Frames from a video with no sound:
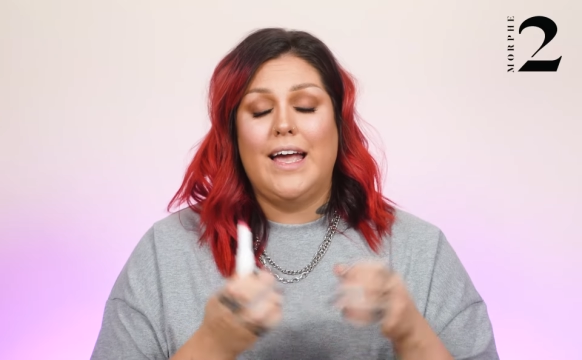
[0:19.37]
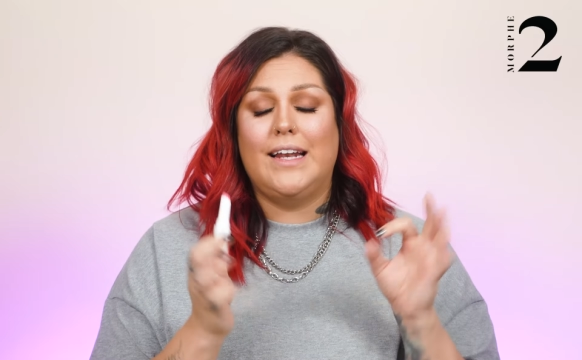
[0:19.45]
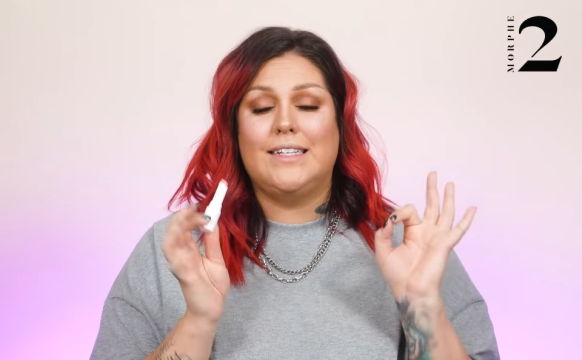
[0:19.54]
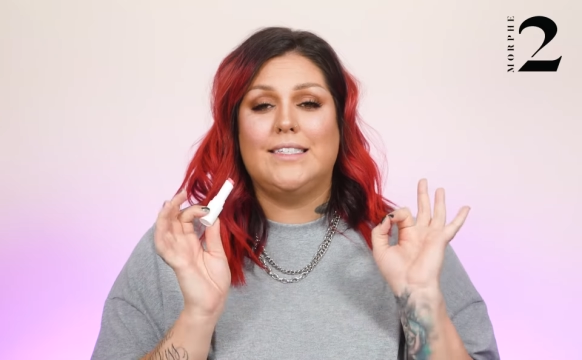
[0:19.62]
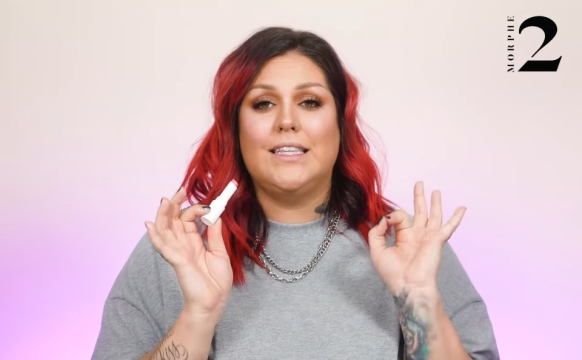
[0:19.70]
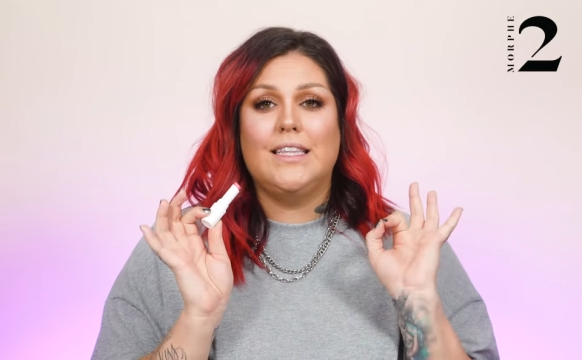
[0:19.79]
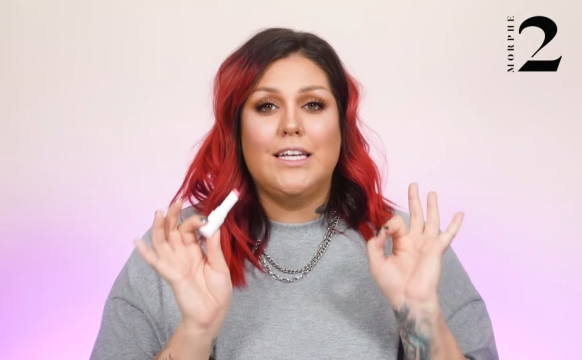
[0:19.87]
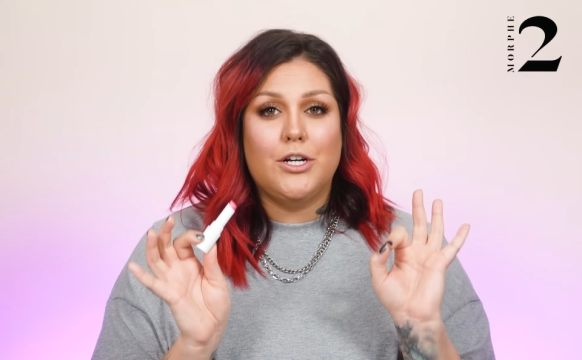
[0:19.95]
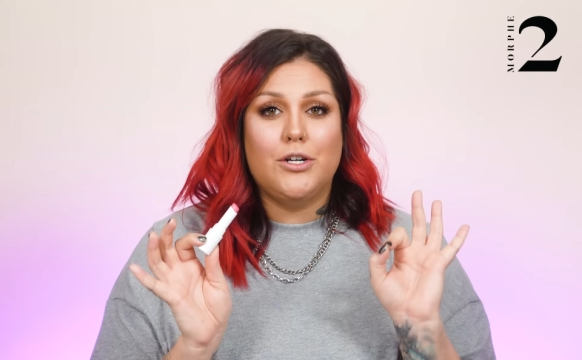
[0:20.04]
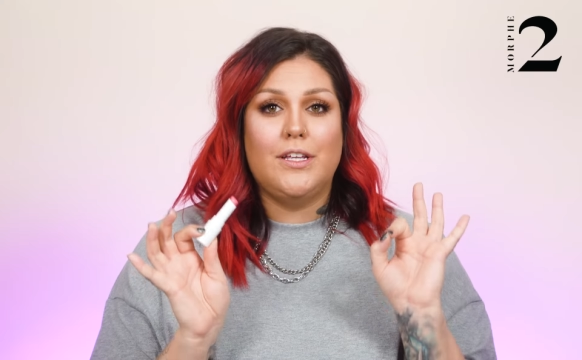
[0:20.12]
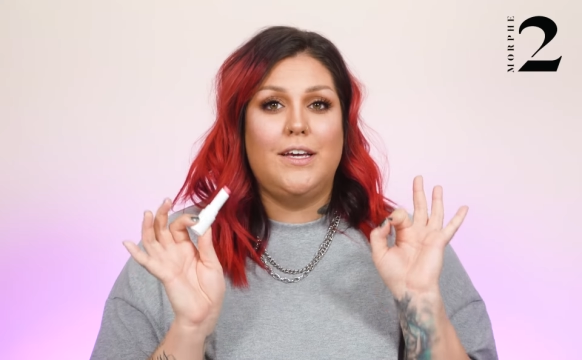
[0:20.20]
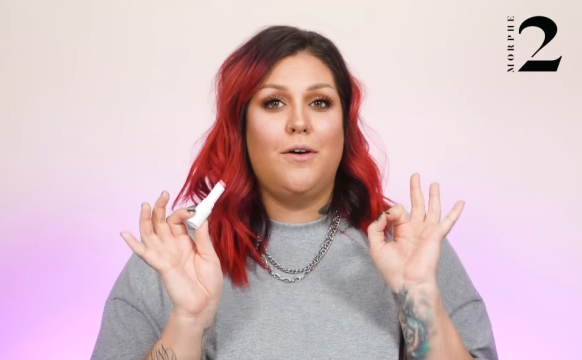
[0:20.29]
and its
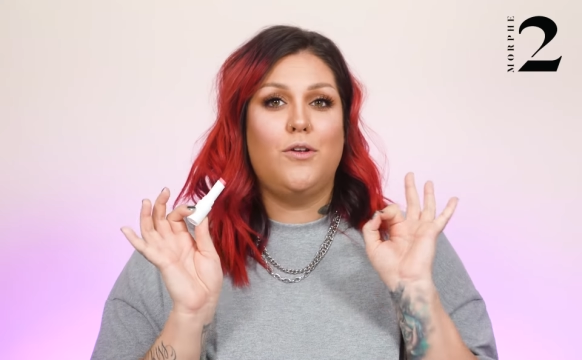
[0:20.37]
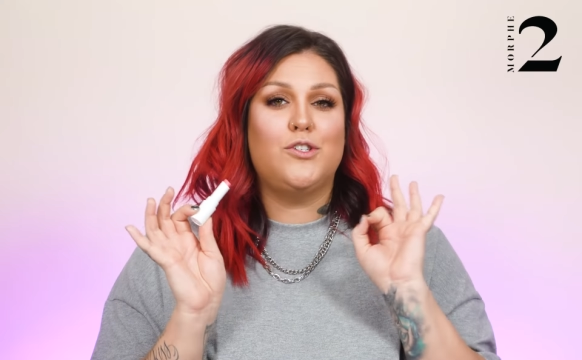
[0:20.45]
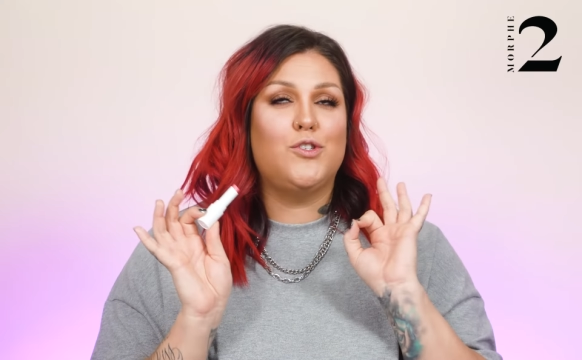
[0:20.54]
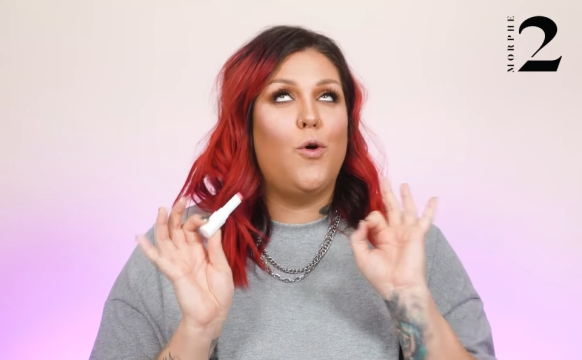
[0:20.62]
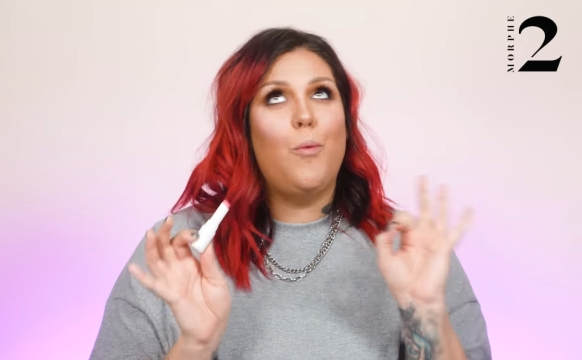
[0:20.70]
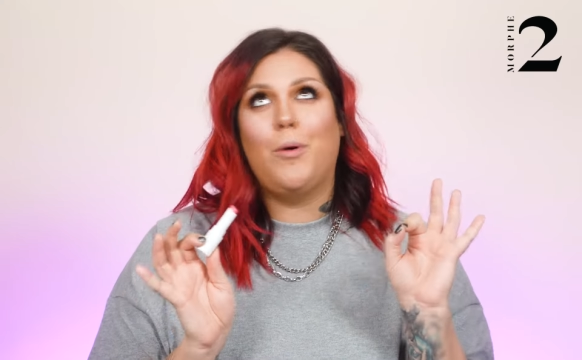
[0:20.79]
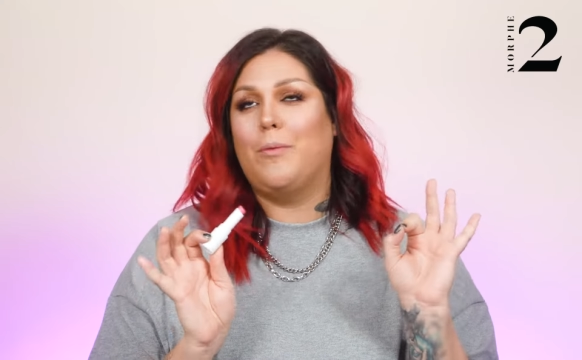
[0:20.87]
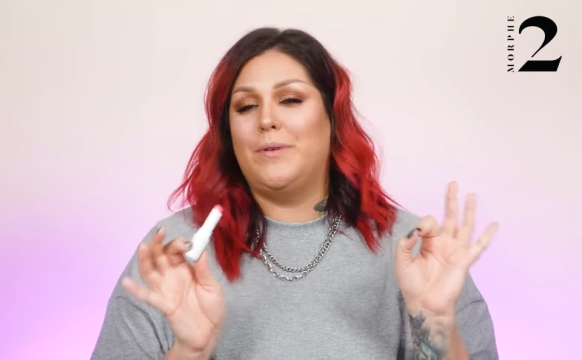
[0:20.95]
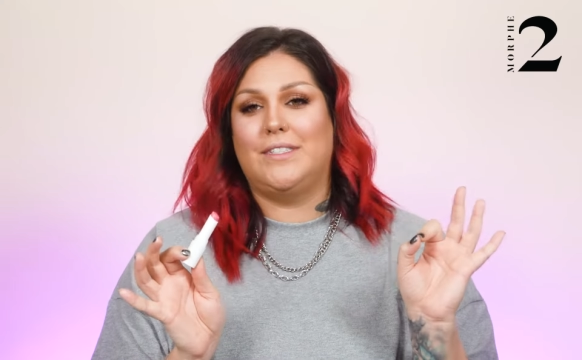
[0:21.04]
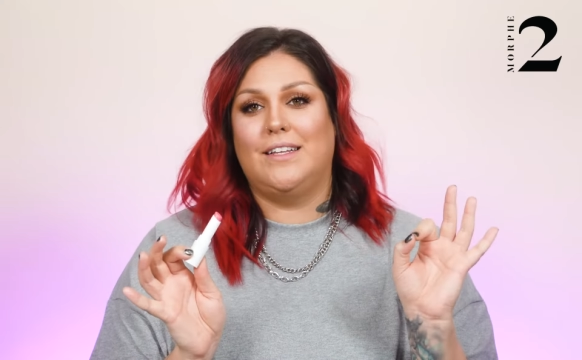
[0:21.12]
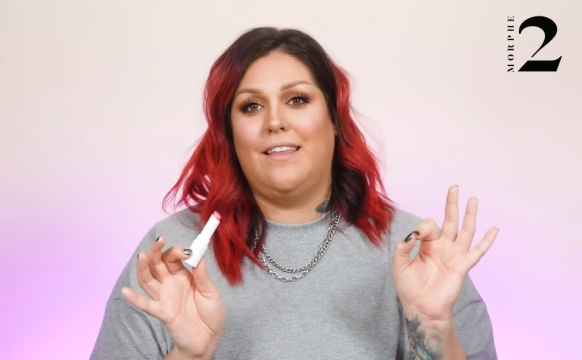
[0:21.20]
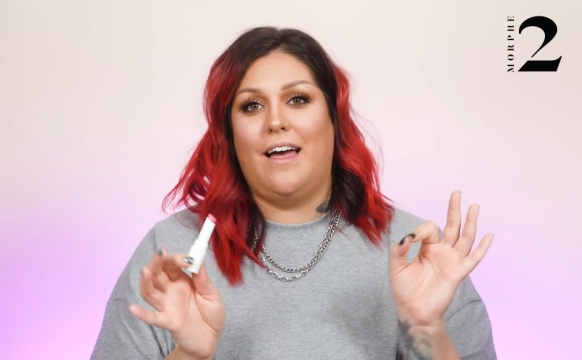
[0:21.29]
literally sole
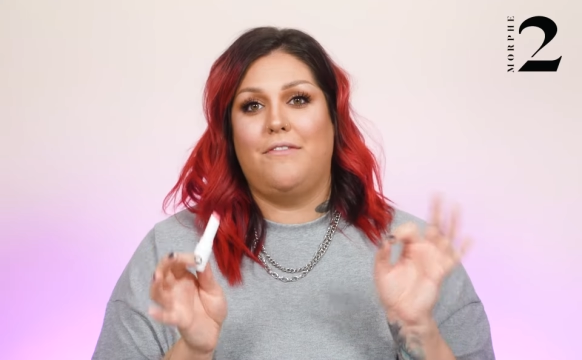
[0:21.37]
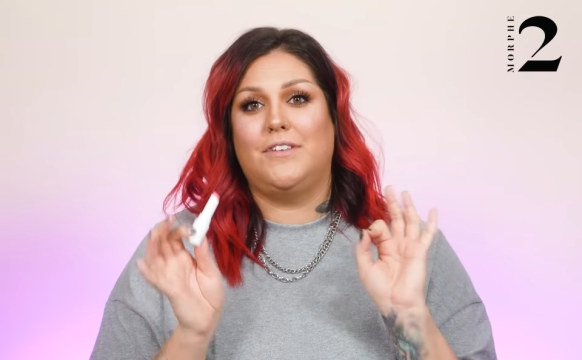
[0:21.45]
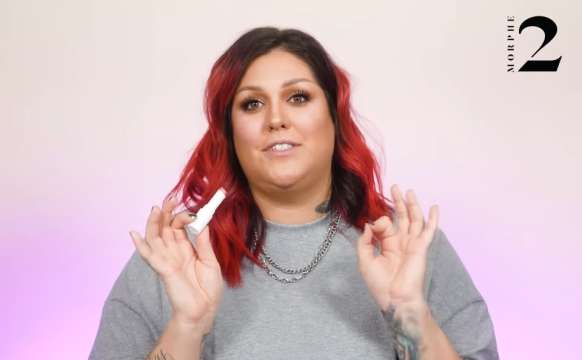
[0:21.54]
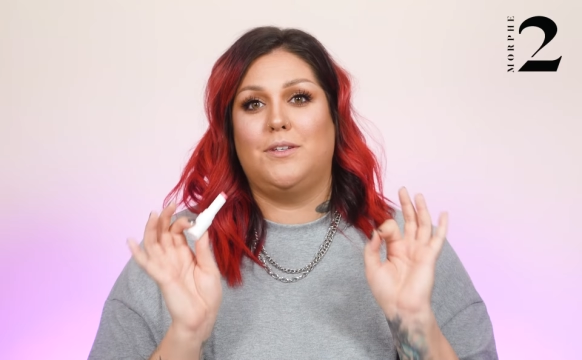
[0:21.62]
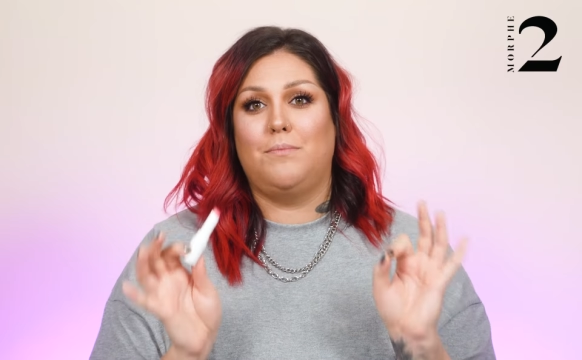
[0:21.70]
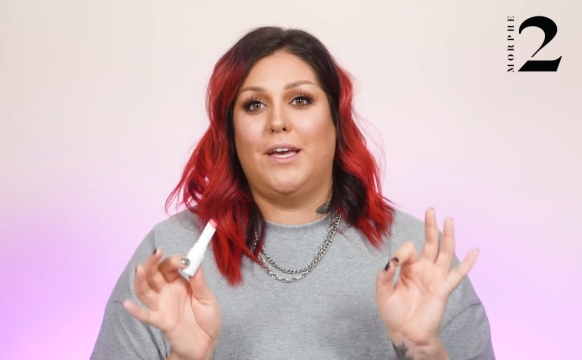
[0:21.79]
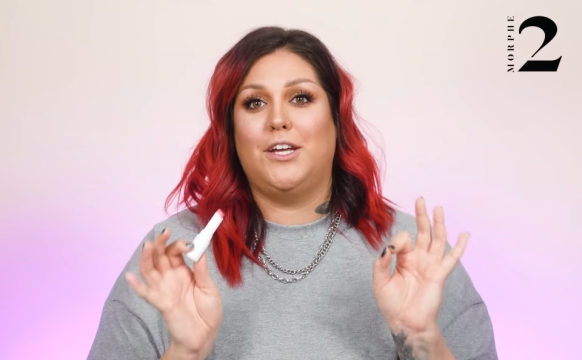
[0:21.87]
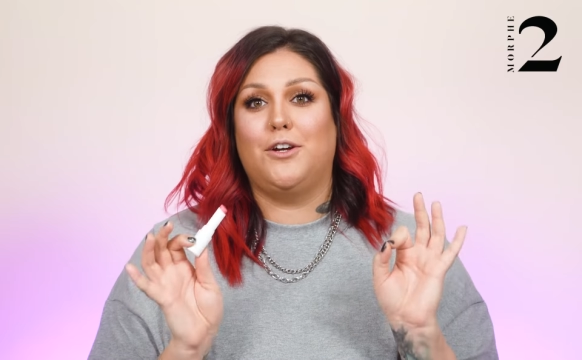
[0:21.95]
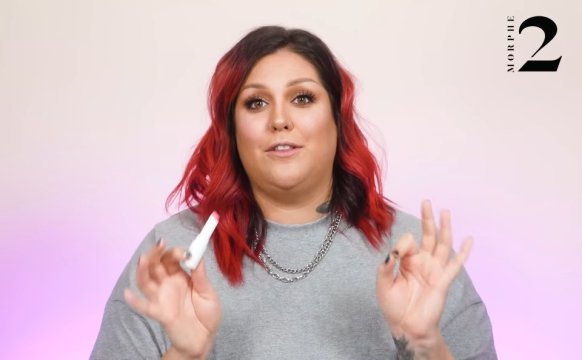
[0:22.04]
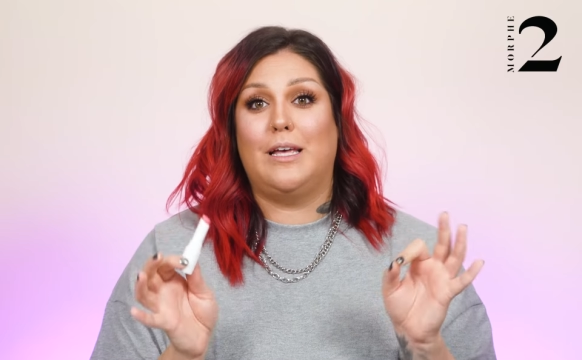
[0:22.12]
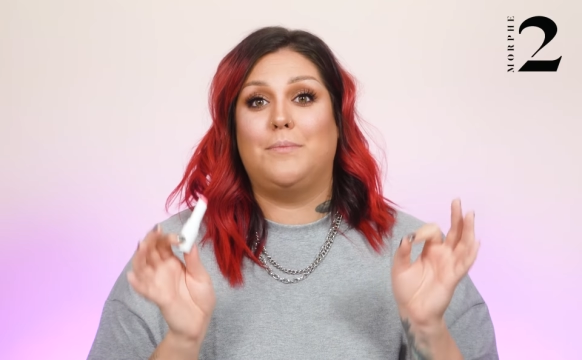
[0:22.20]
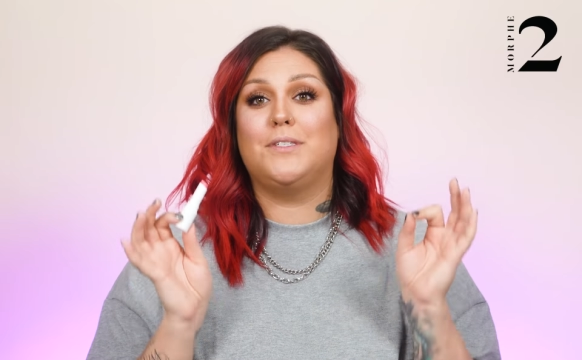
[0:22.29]
purpose in life is to make
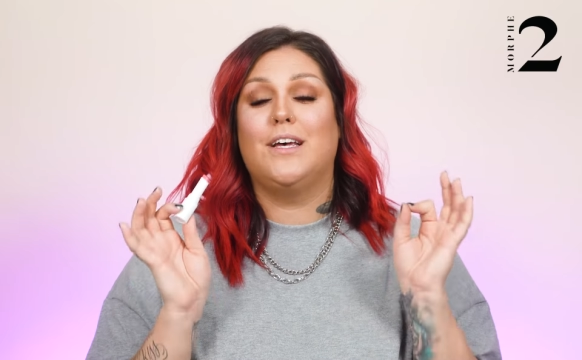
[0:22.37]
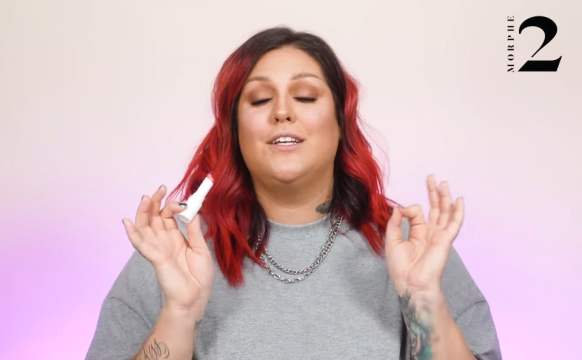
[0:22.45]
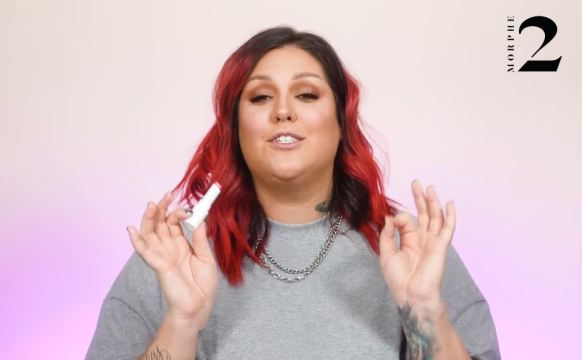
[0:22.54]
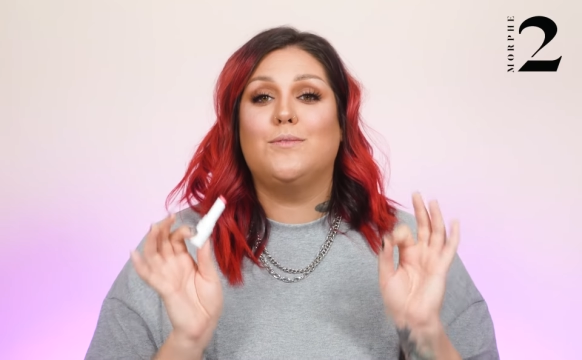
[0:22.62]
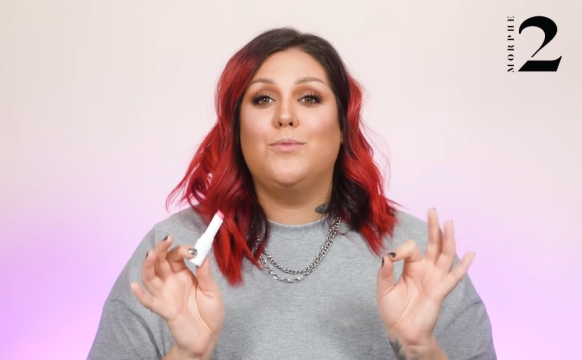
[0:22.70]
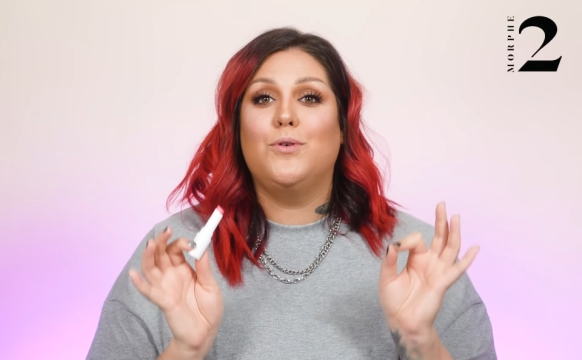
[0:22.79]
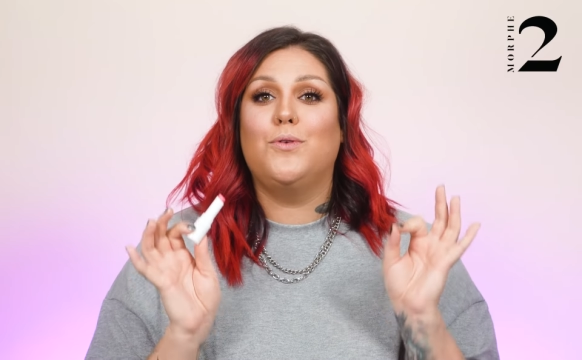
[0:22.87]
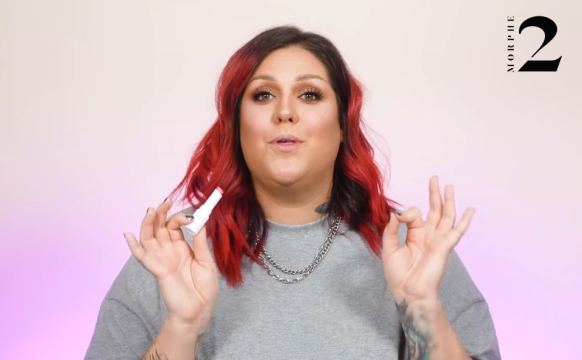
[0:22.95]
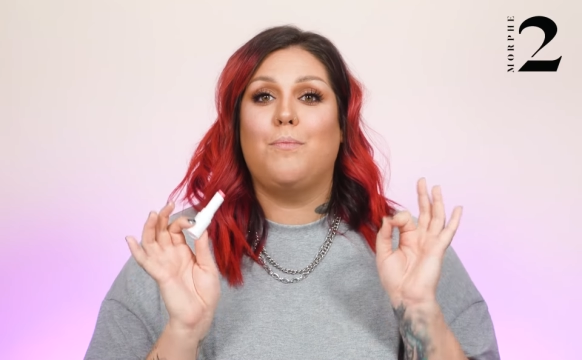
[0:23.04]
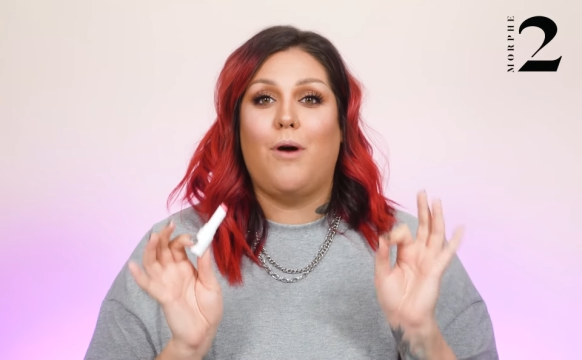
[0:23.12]
your lips smooth,